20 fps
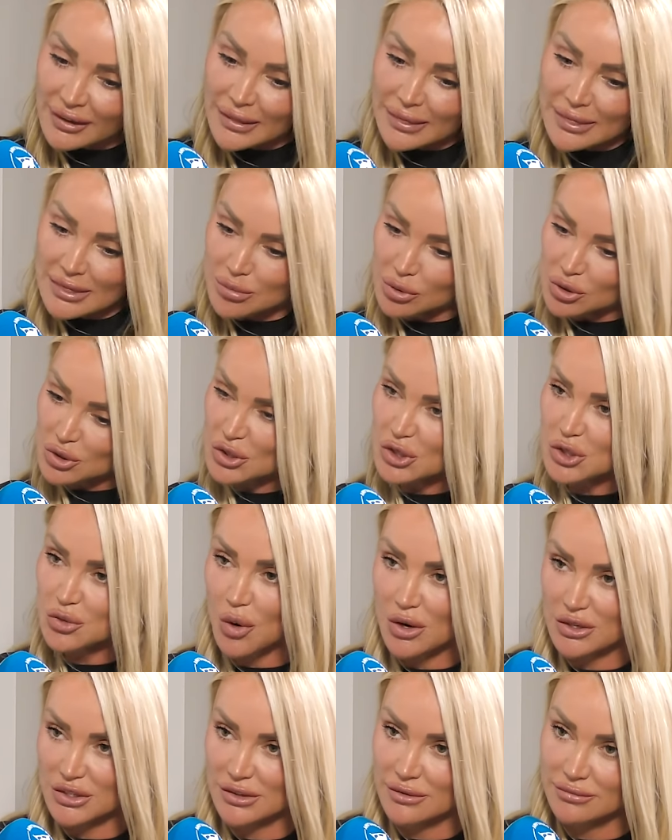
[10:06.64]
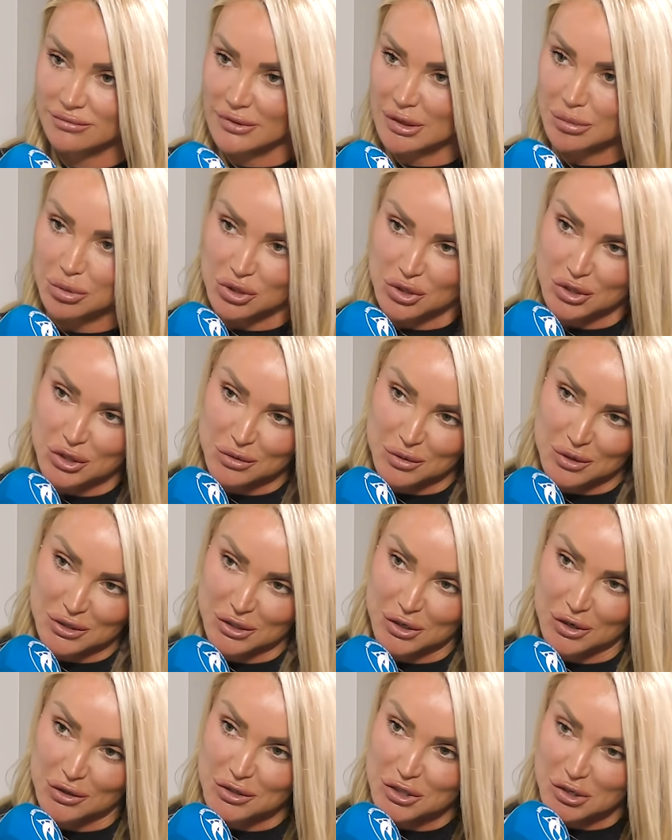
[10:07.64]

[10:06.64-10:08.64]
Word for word: the buses wasn't the buses wasn't on